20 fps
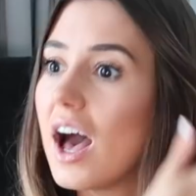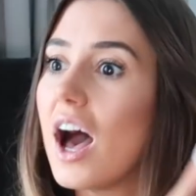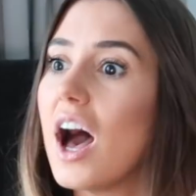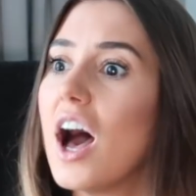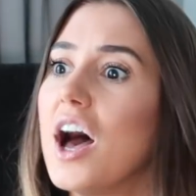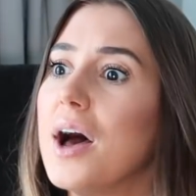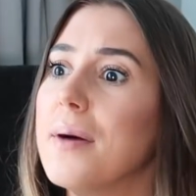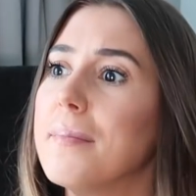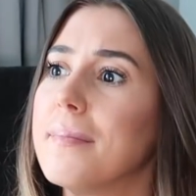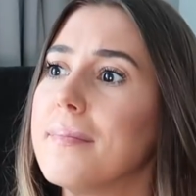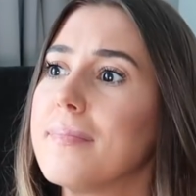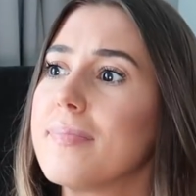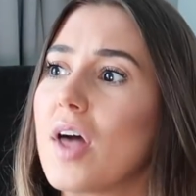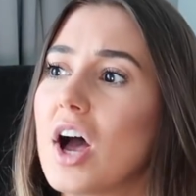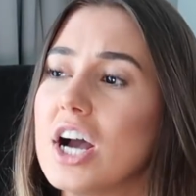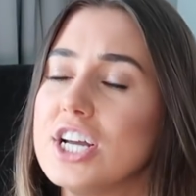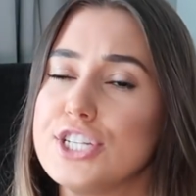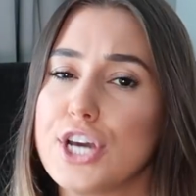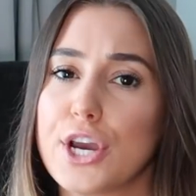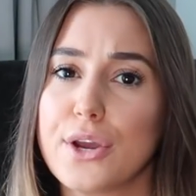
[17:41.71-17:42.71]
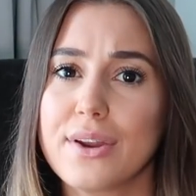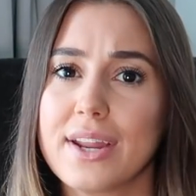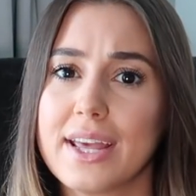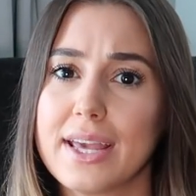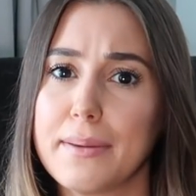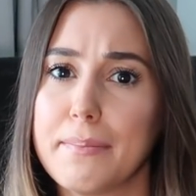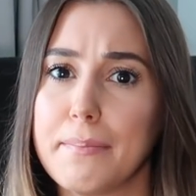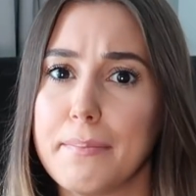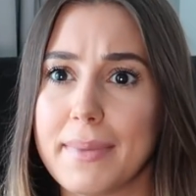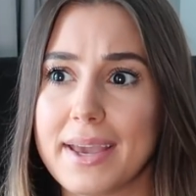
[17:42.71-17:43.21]
I don't
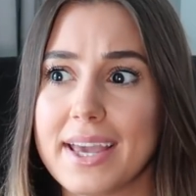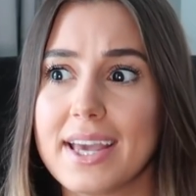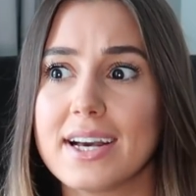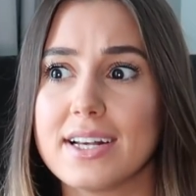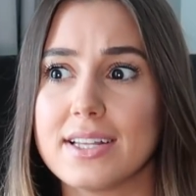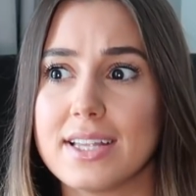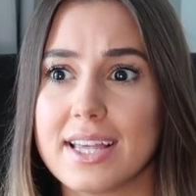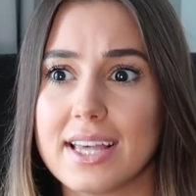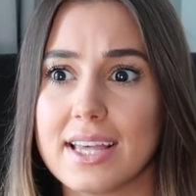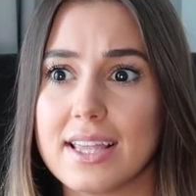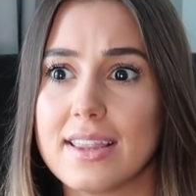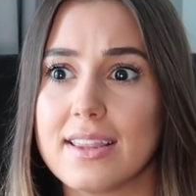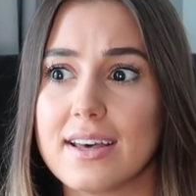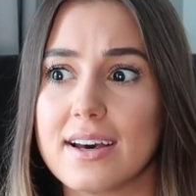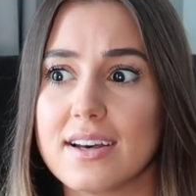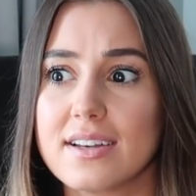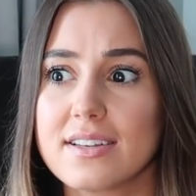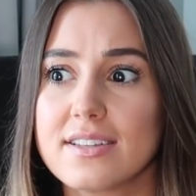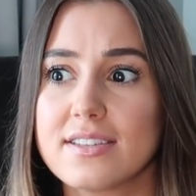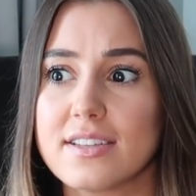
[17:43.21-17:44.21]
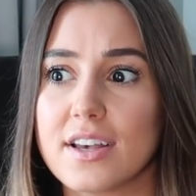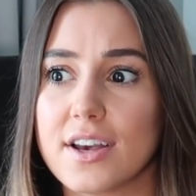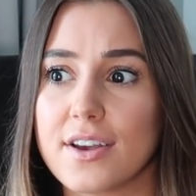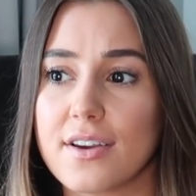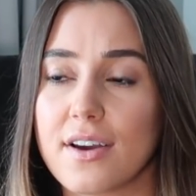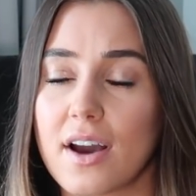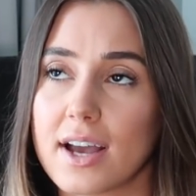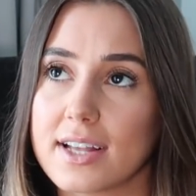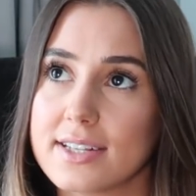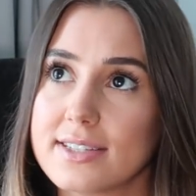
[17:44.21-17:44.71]
eat meat either, so
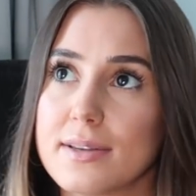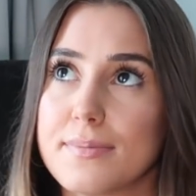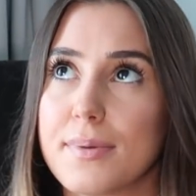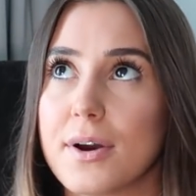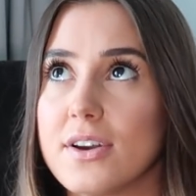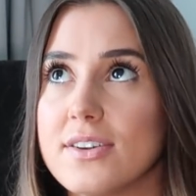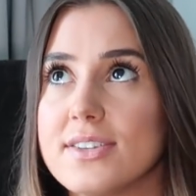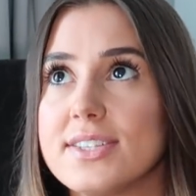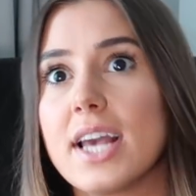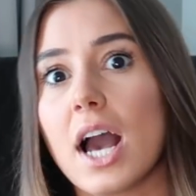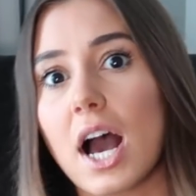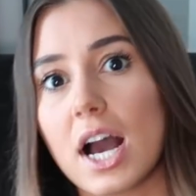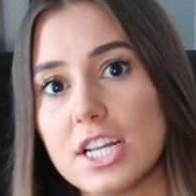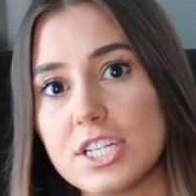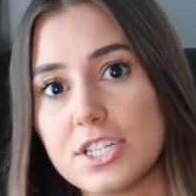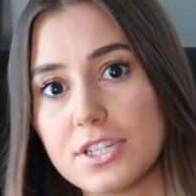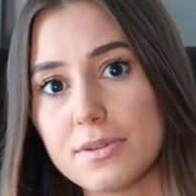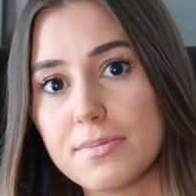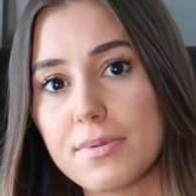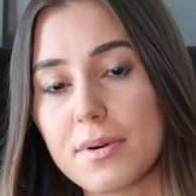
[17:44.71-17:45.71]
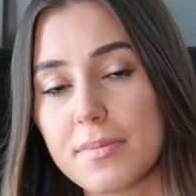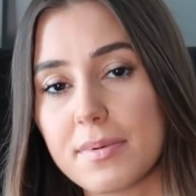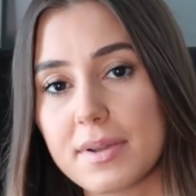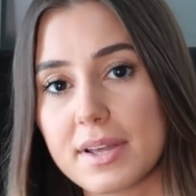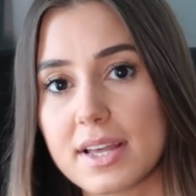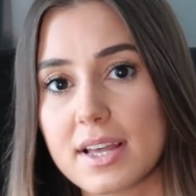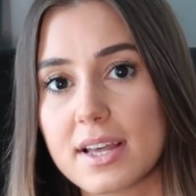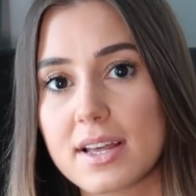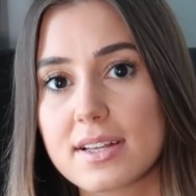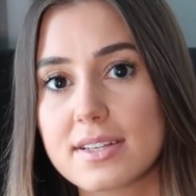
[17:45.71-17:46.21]
I suppose, yeah, I do
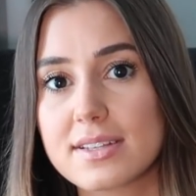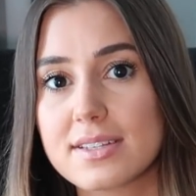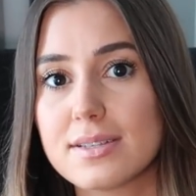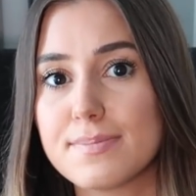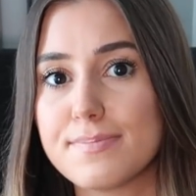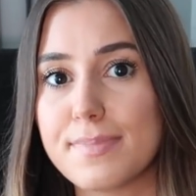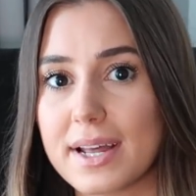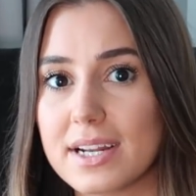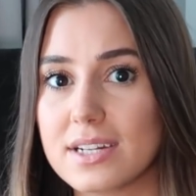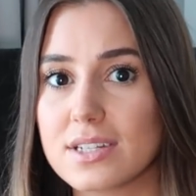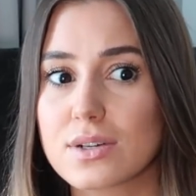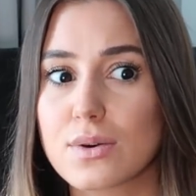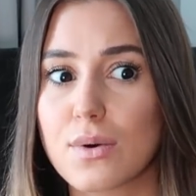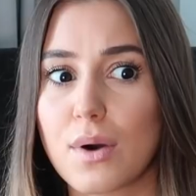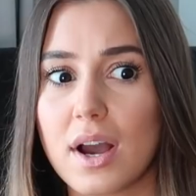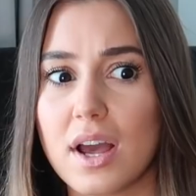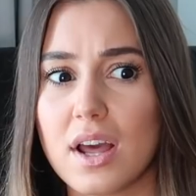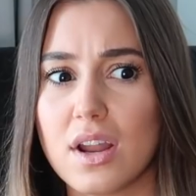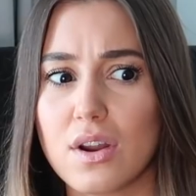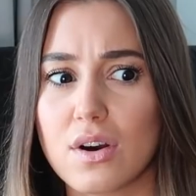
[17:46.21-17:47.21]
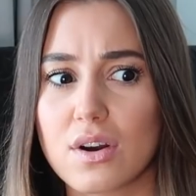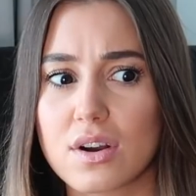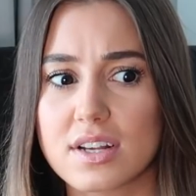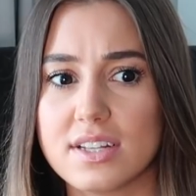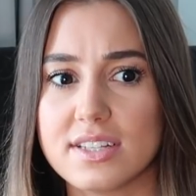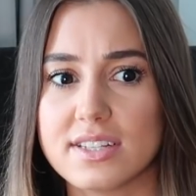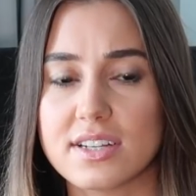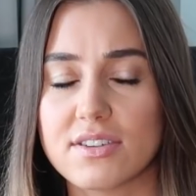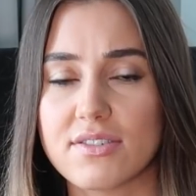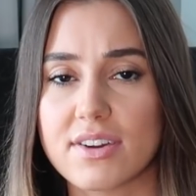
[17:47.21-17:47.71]
probably spend quite a lot
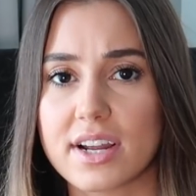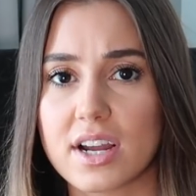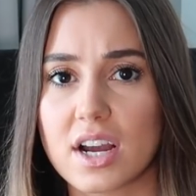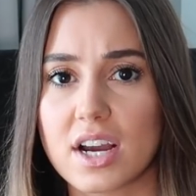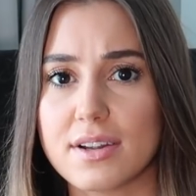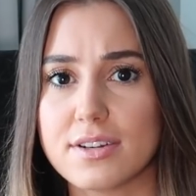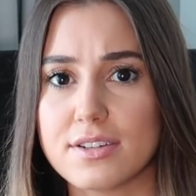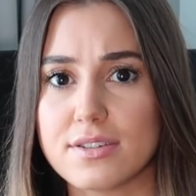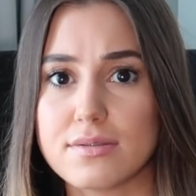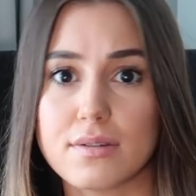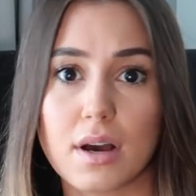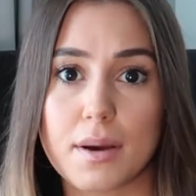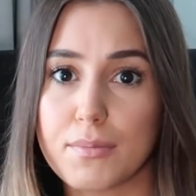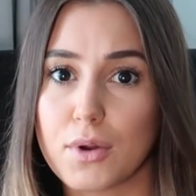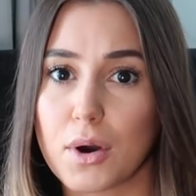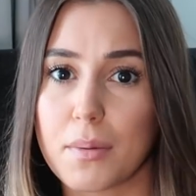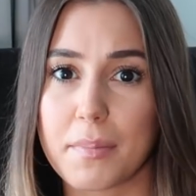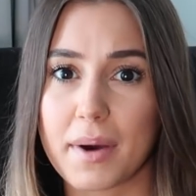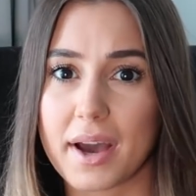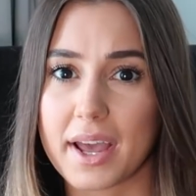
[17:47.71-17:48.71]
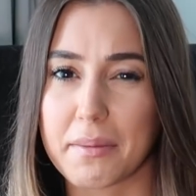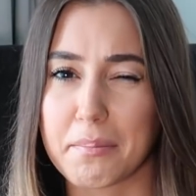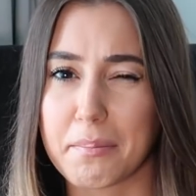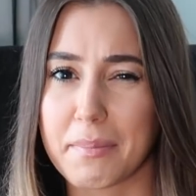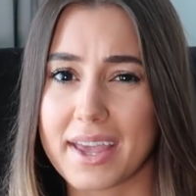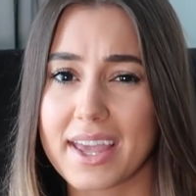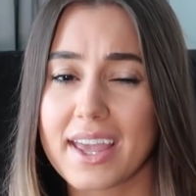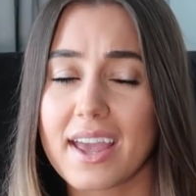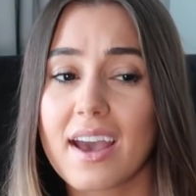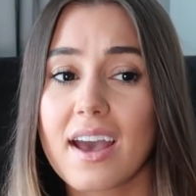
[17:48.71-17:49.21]
considering I'm not buying
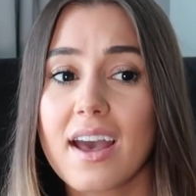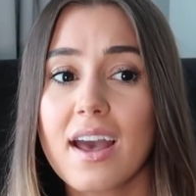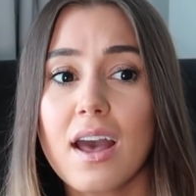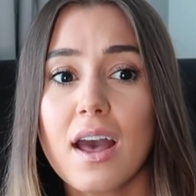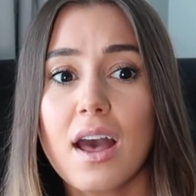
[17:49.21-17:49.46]
meat,